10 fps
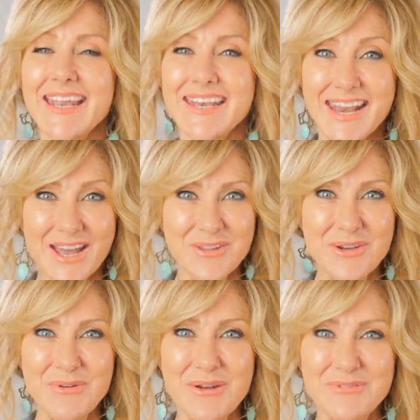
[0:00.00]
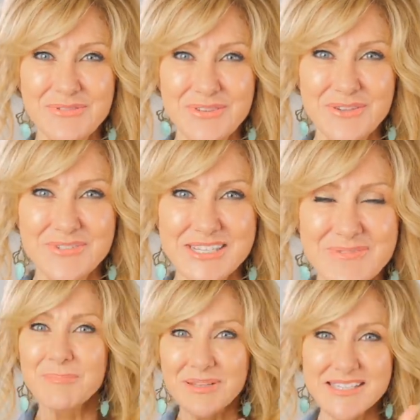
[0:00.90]
now that you're over
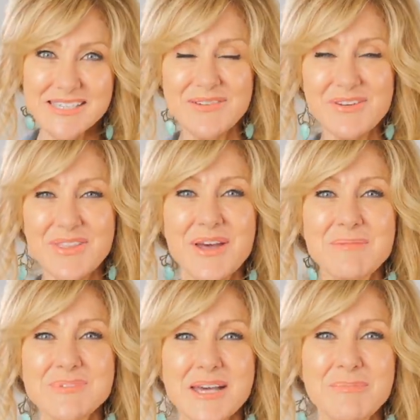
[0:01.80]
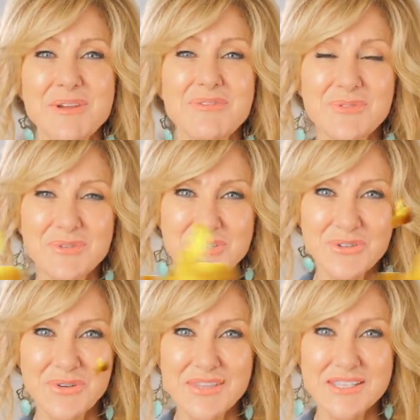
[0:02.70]
50. Please give a thumbs up if you
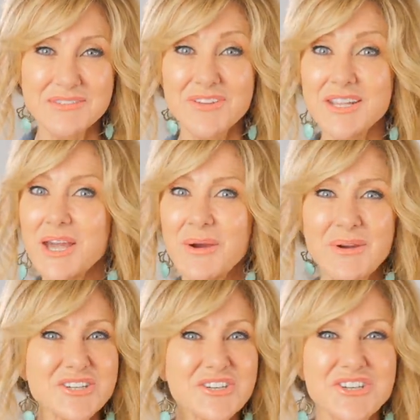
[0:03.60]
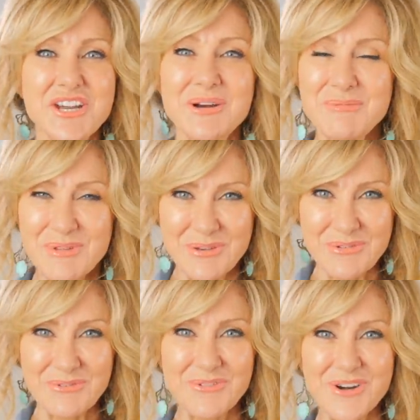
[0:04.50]
enjoyed this video and share it with
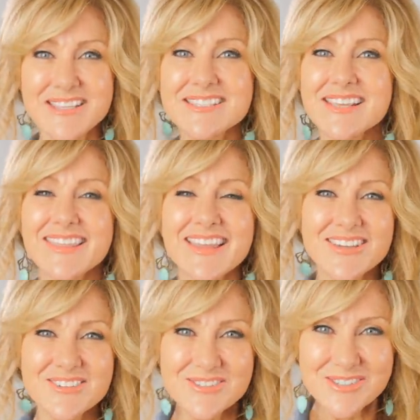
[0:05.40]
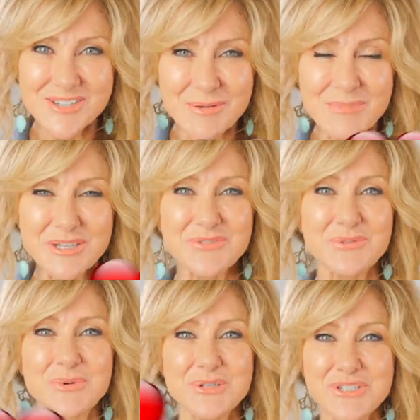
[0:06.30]
your friends. Thank you so much
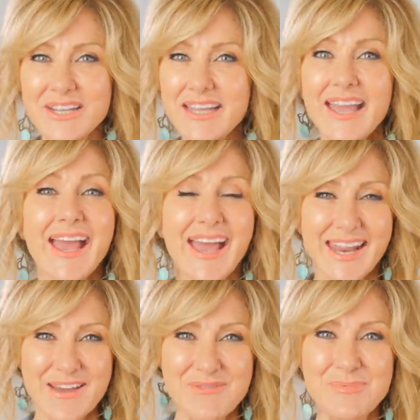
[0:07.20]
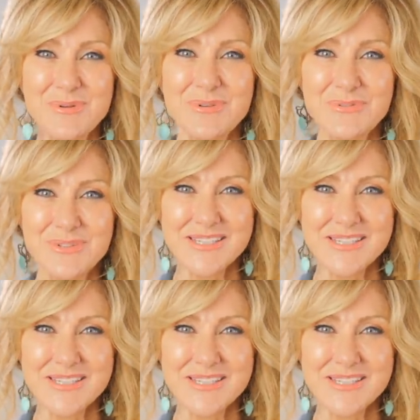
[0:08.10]
for watching, and have a beautiful